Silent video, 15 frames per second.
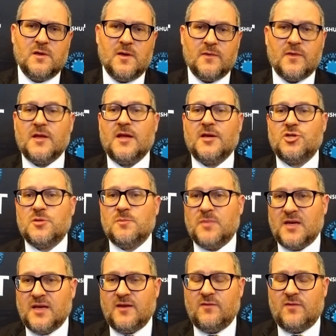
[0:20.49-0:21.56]
The nation
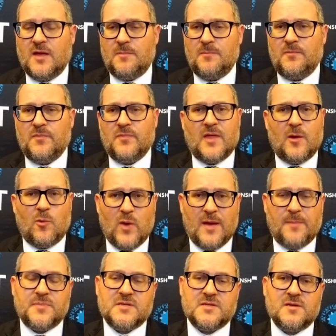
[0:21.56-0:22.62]
believed them, they
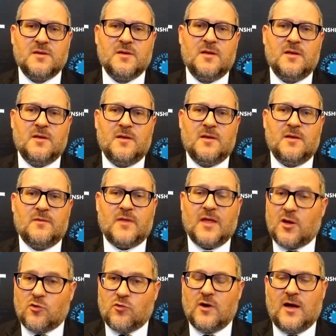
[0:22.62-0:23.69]
wept, they
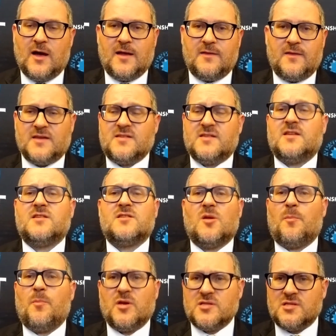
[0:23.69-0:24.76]
cried, they said, It's
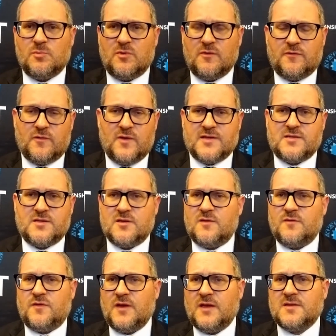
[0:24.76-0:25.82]
not possible for us to
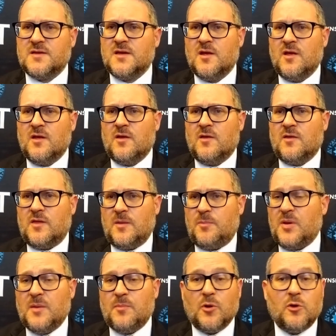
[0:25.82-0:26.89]
defeat the
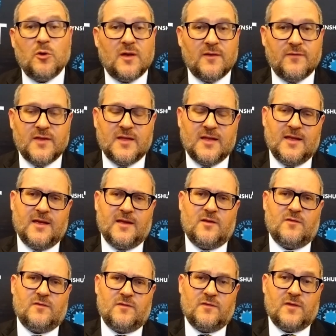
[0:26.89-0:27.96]
people who live in the land
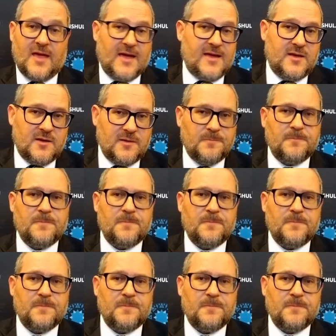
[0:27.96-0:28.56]
of Canaan.